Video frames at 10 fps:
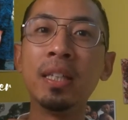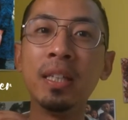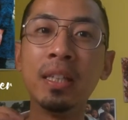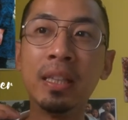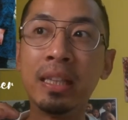
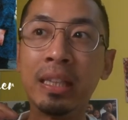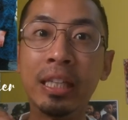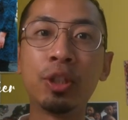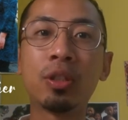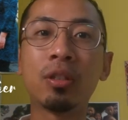They
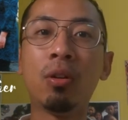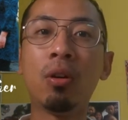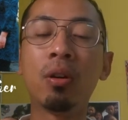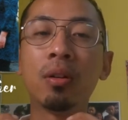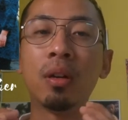teach
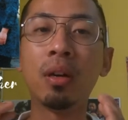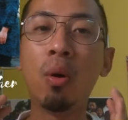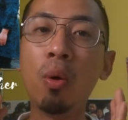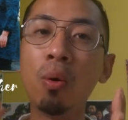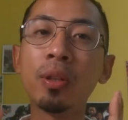
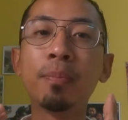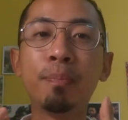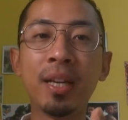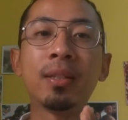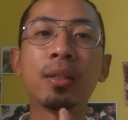all the
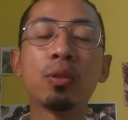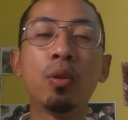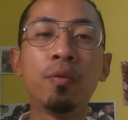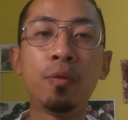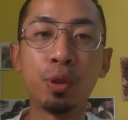basics of